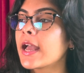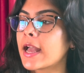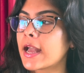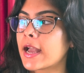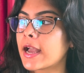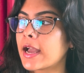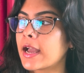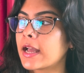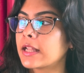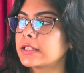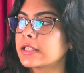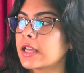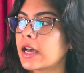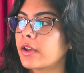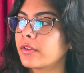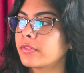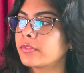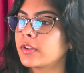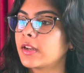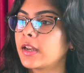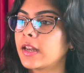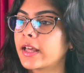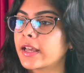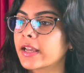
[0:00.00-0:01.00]
and
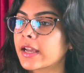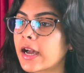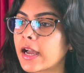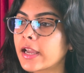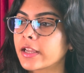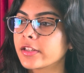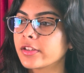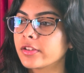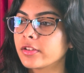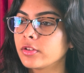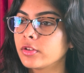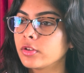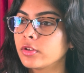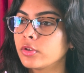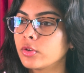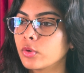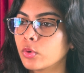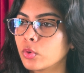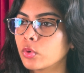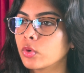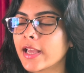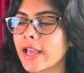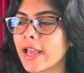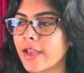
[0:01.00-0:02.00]
after like I
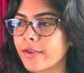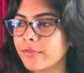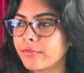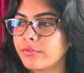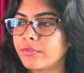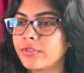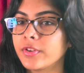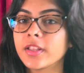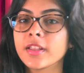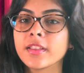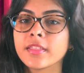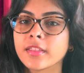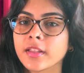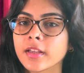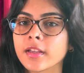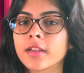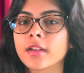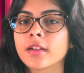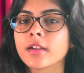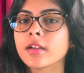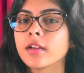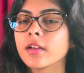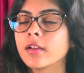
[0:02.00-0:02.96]
know everything